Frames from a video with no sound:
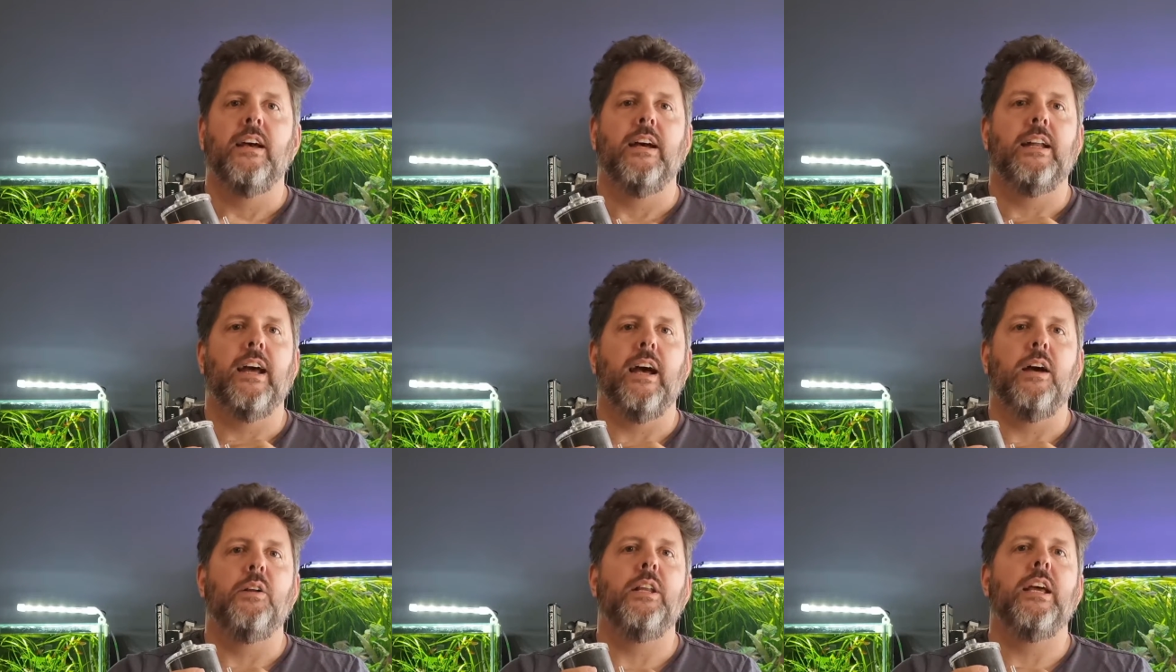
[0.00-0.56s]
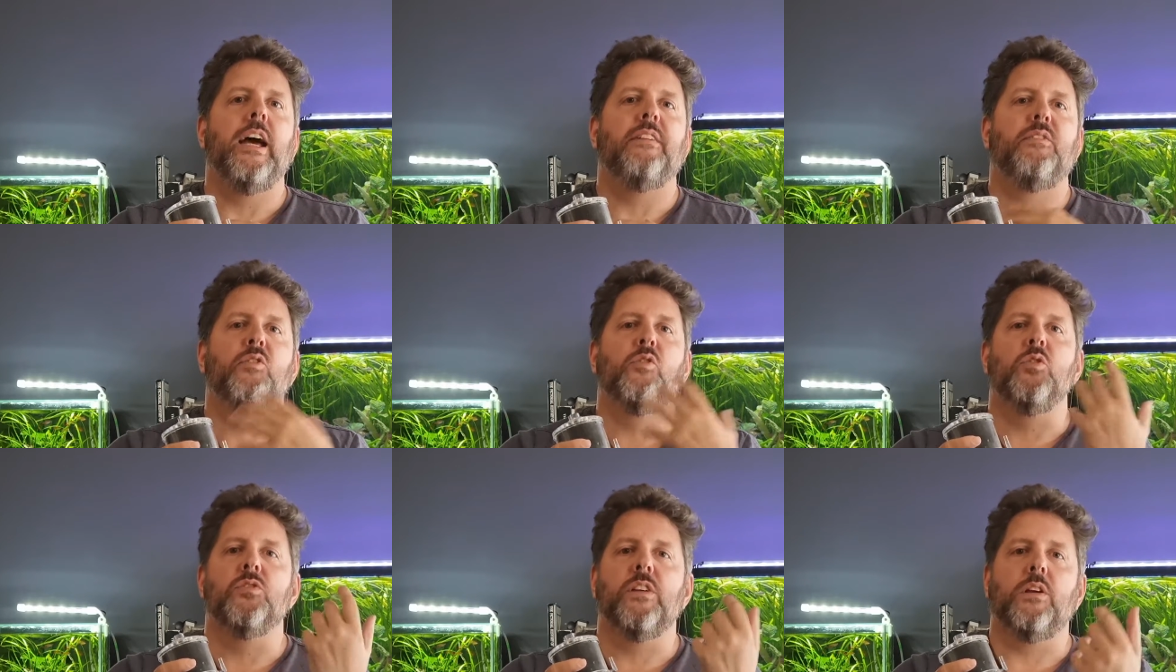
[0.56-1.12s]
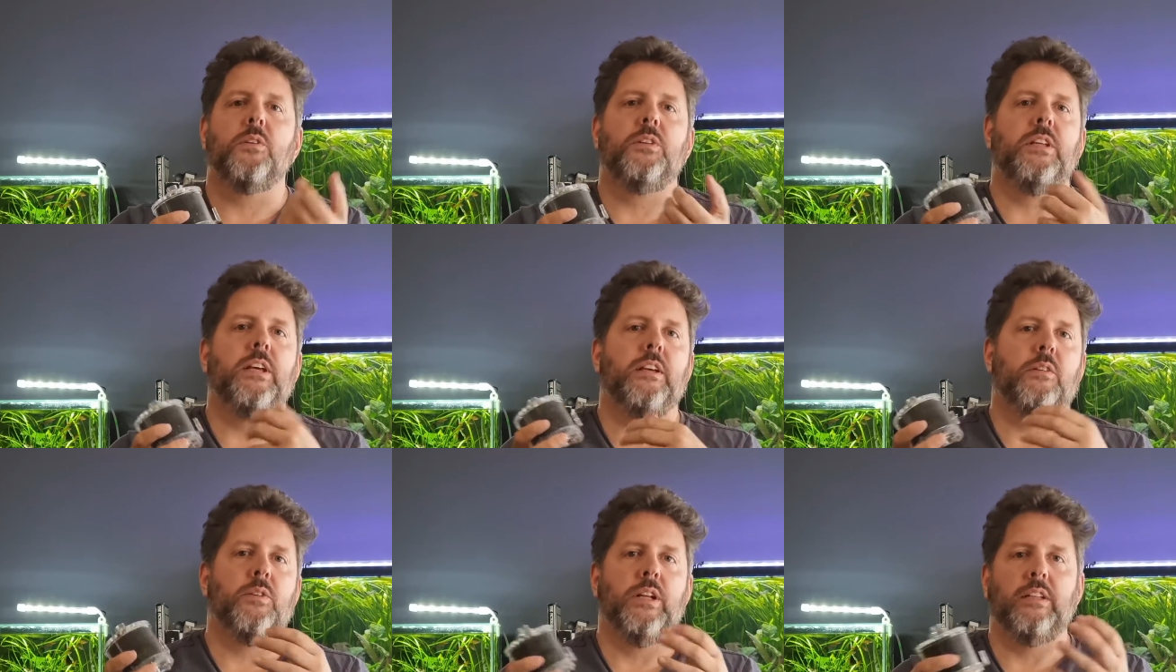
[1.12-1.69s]
and I only have them because they're
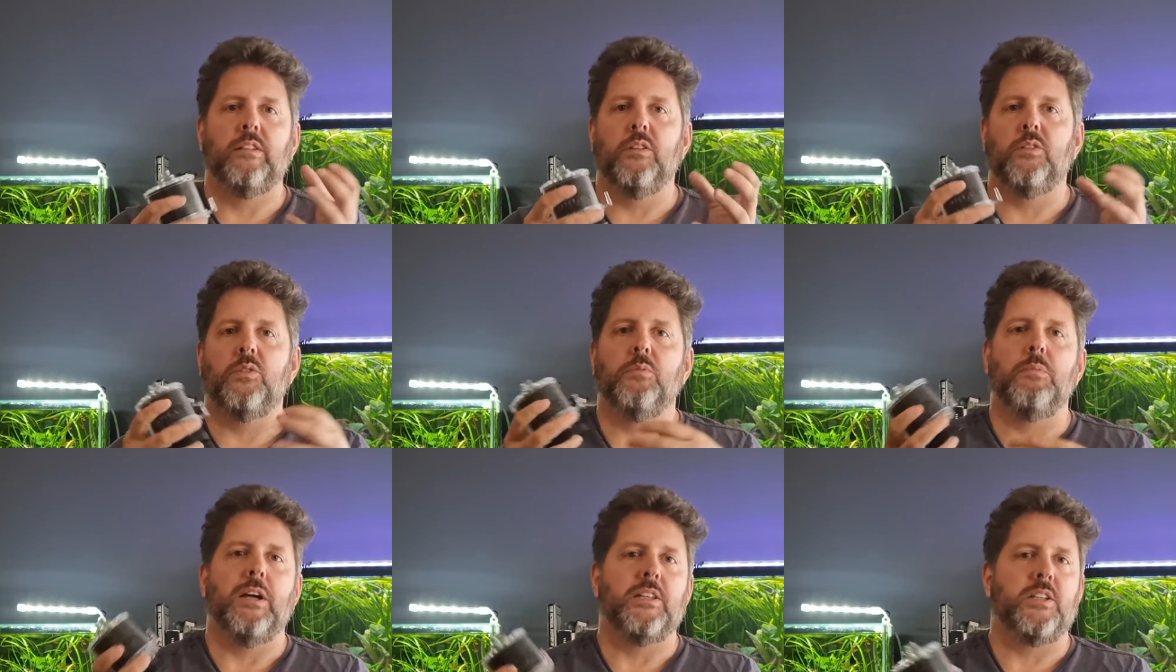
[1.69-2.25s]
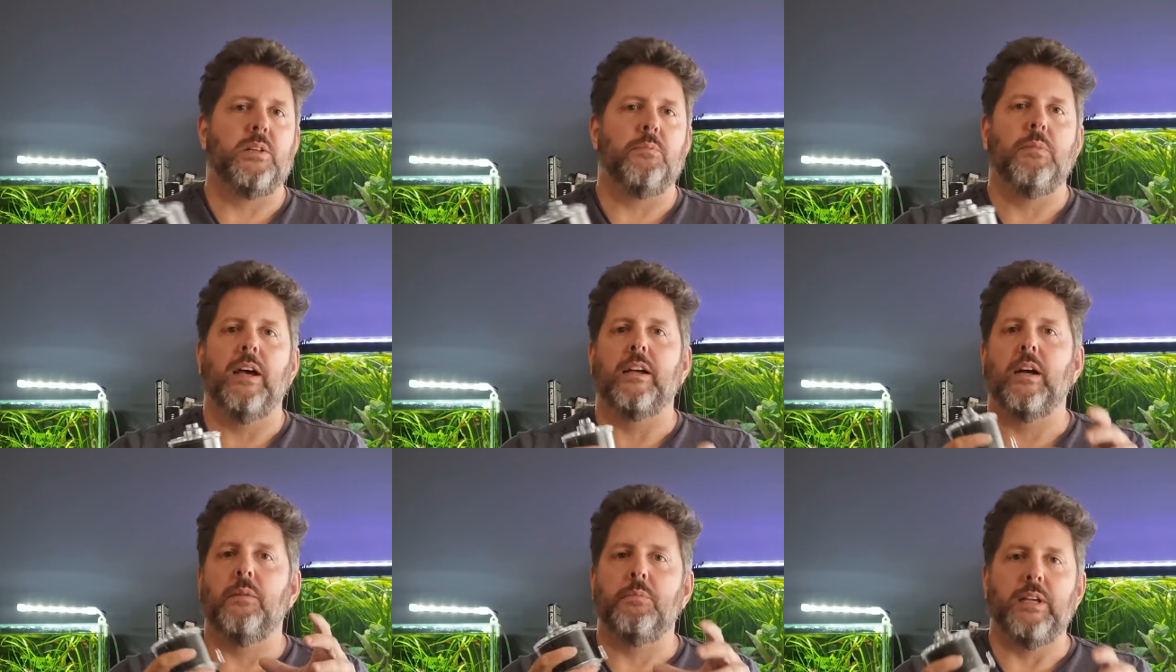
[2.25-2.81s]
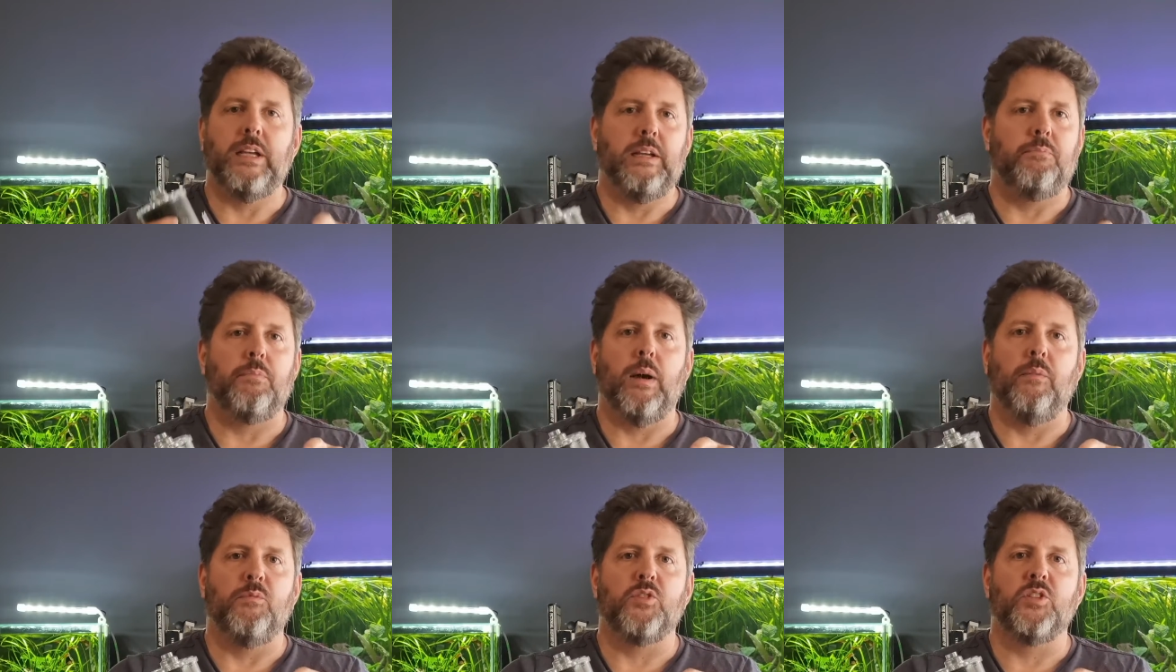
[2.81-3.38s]
connected to battery backup air
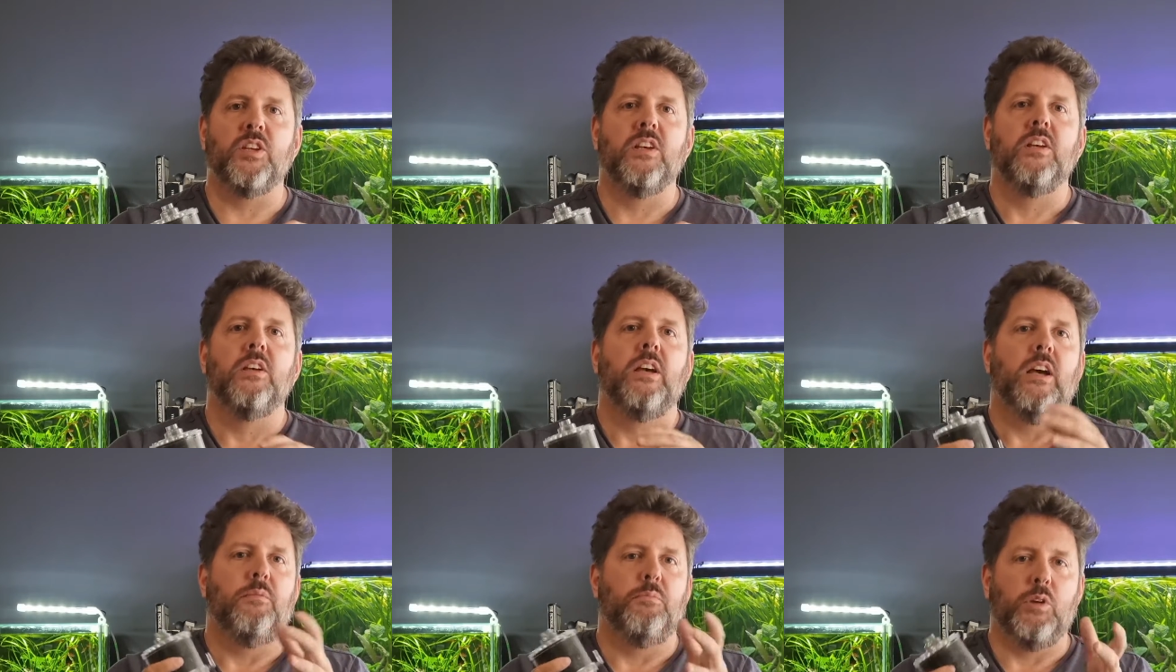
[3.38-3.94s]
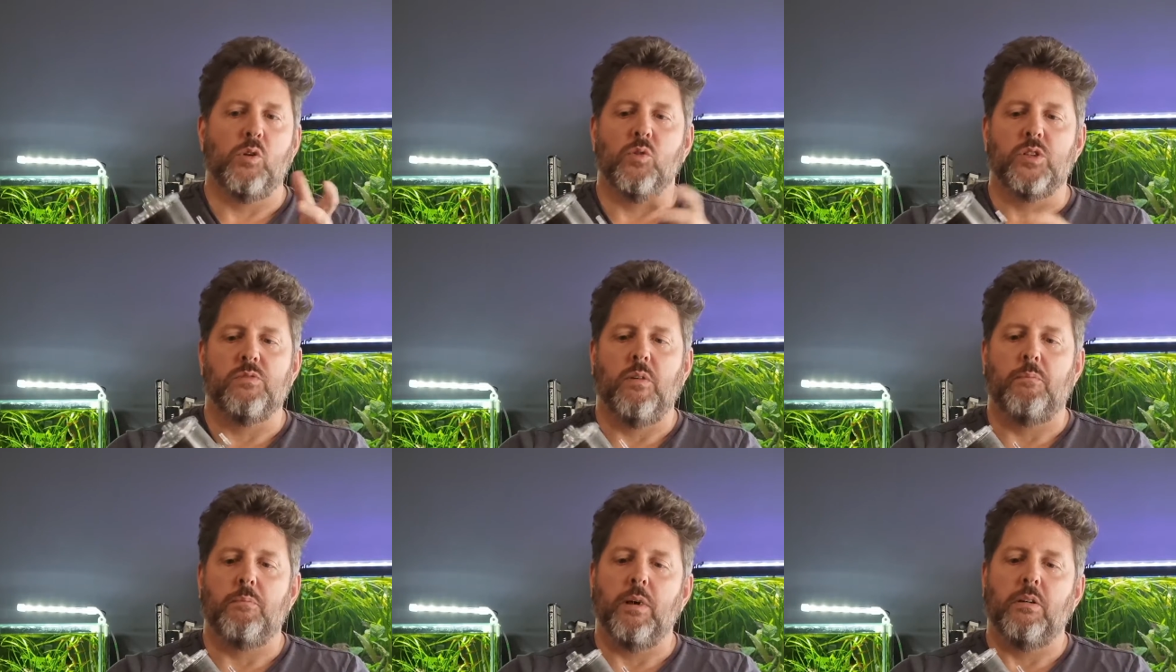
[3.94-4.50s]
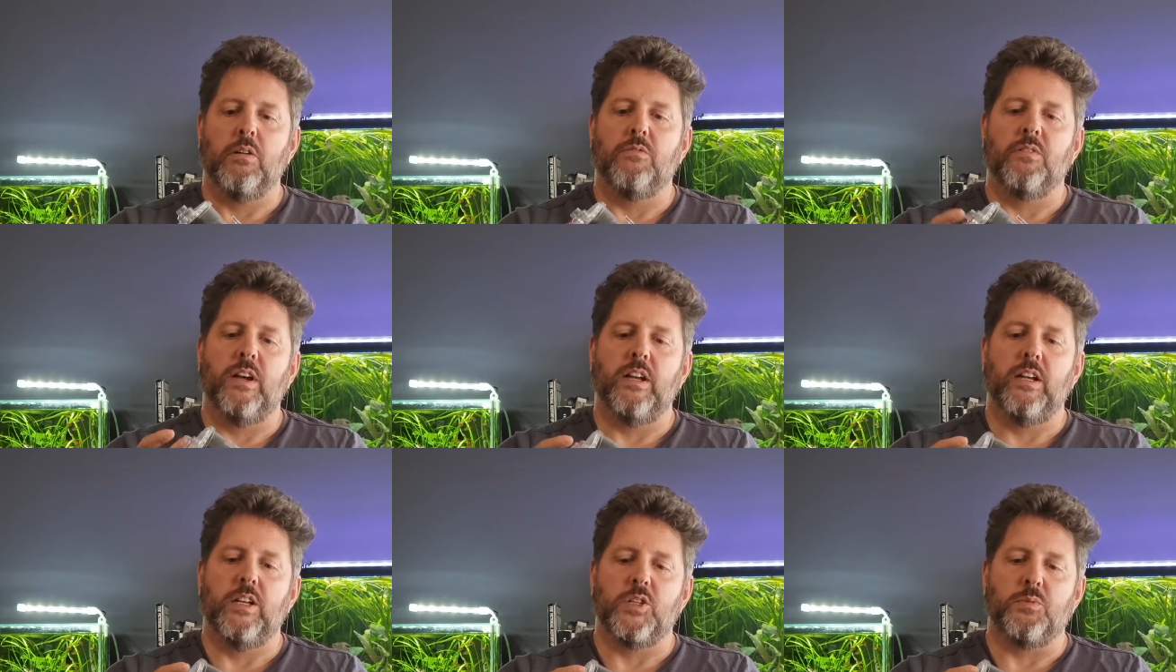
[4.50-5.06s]
pumps and because of the power
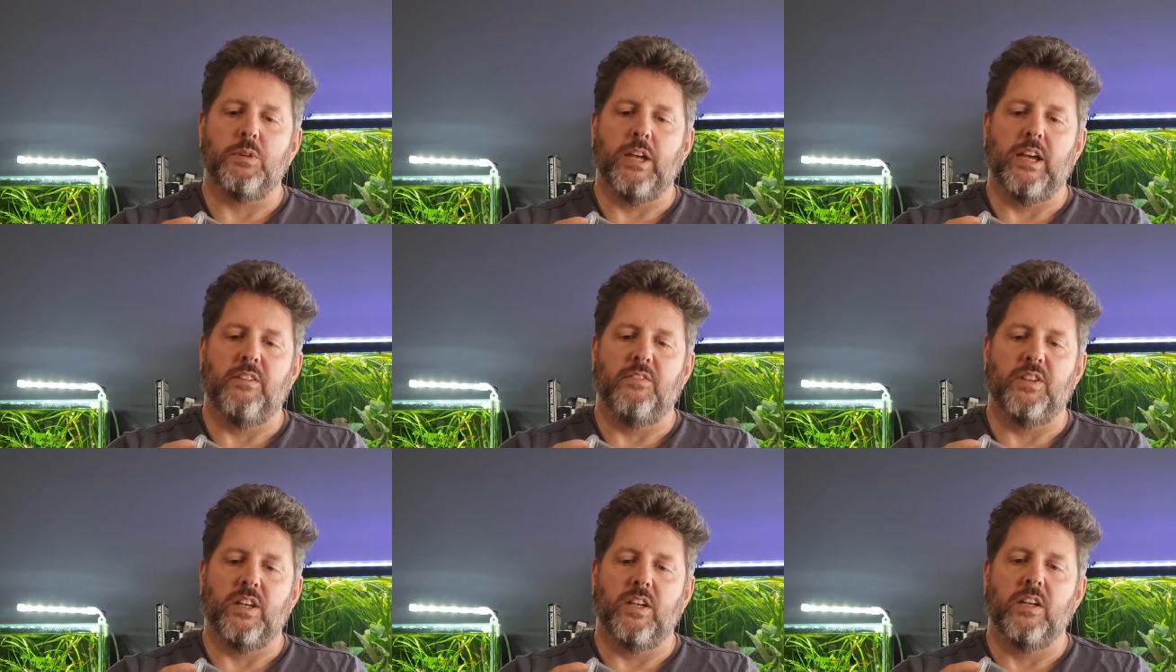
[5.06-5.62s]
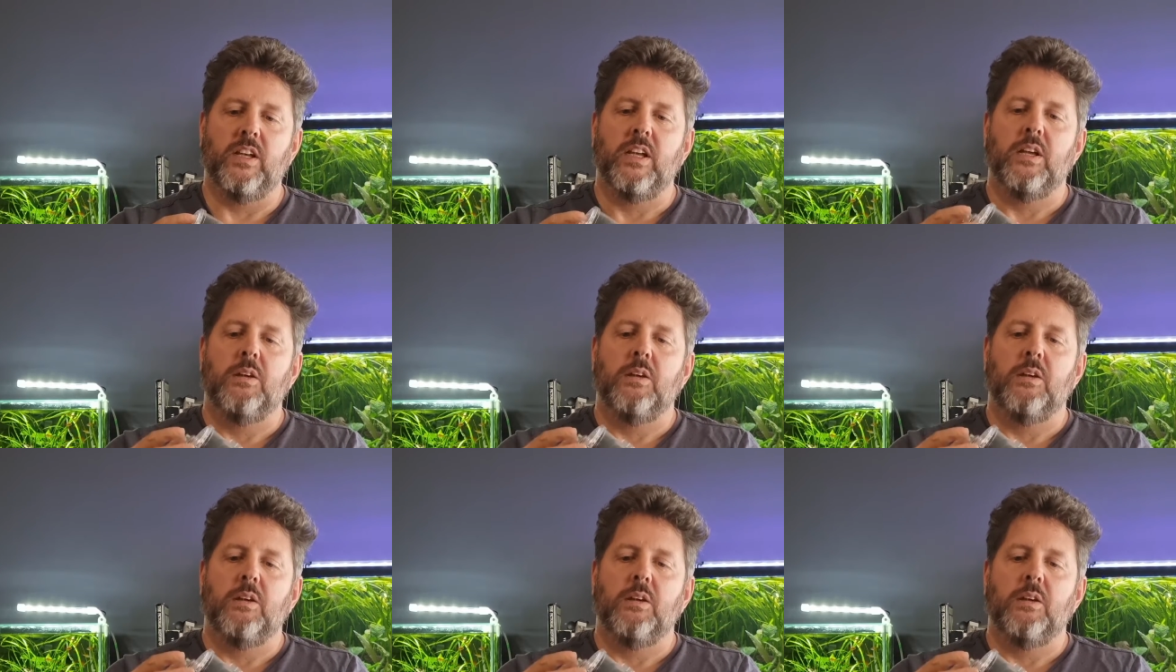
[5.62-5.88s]
failures we have here.